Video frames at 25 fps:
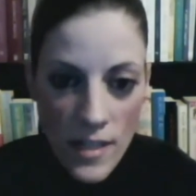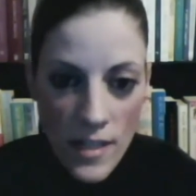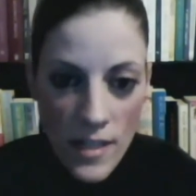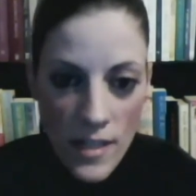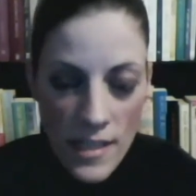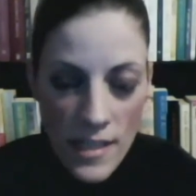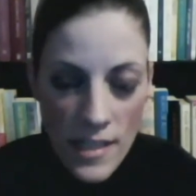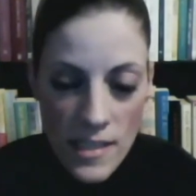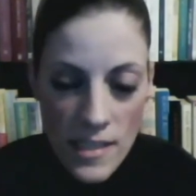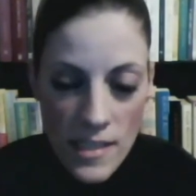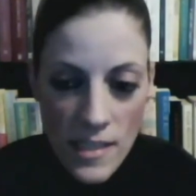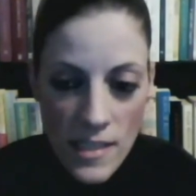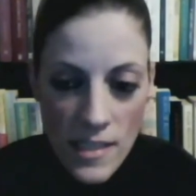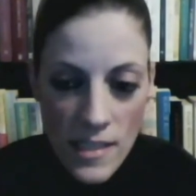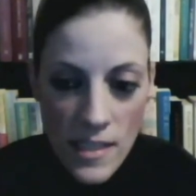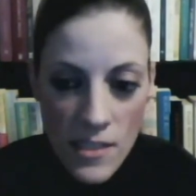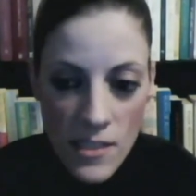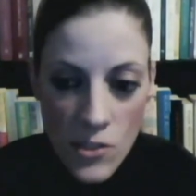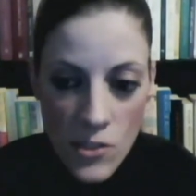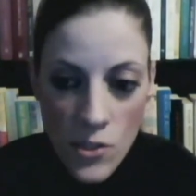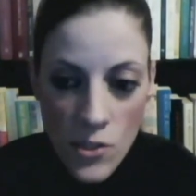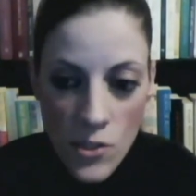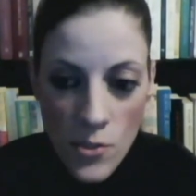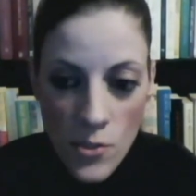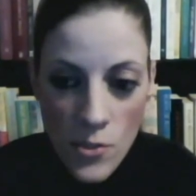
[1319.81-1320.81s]
listening
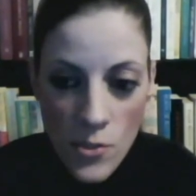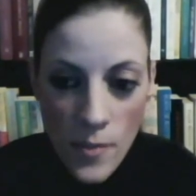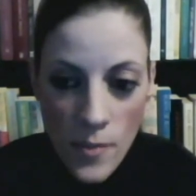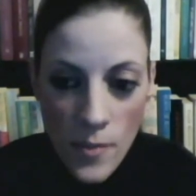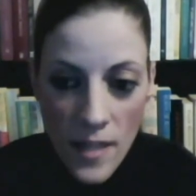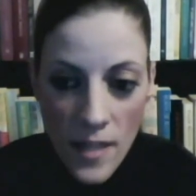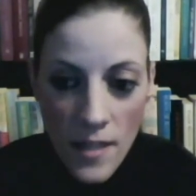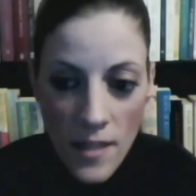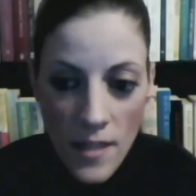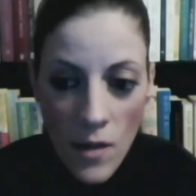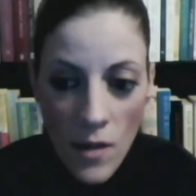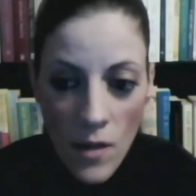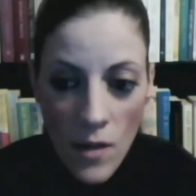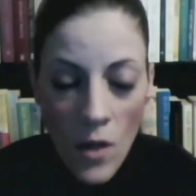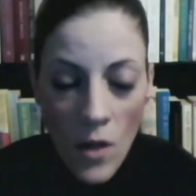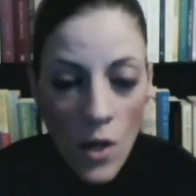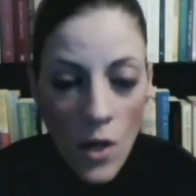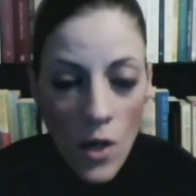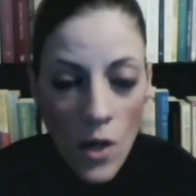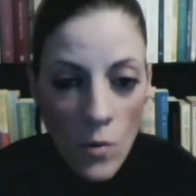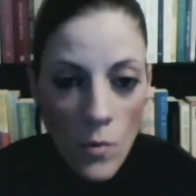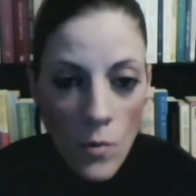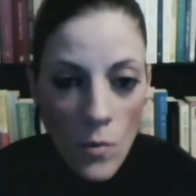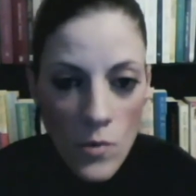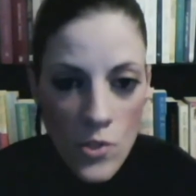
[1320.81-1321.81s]
to you right now,
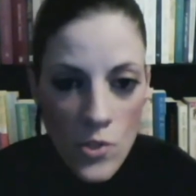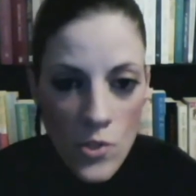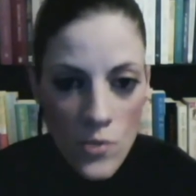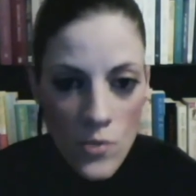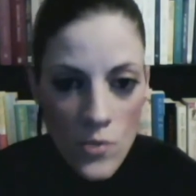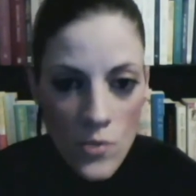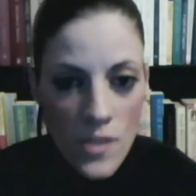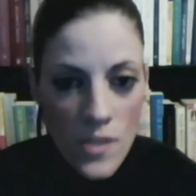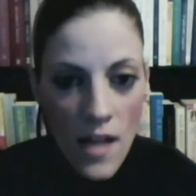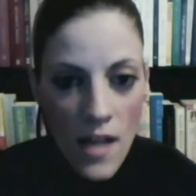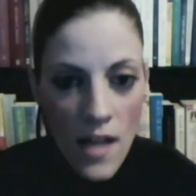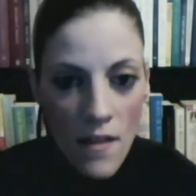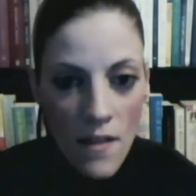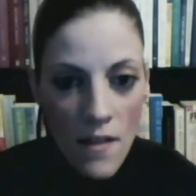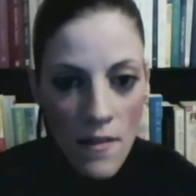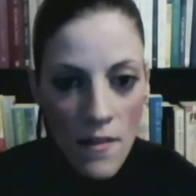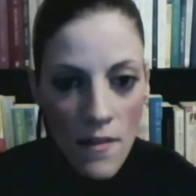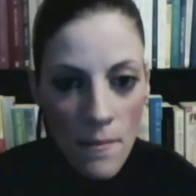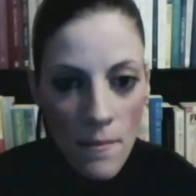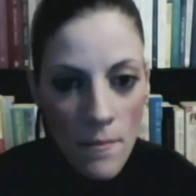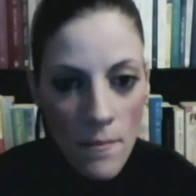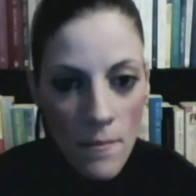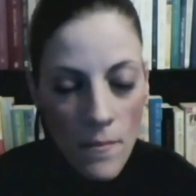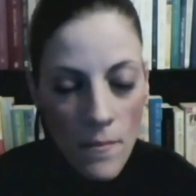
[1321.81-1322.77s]
what would you tell them?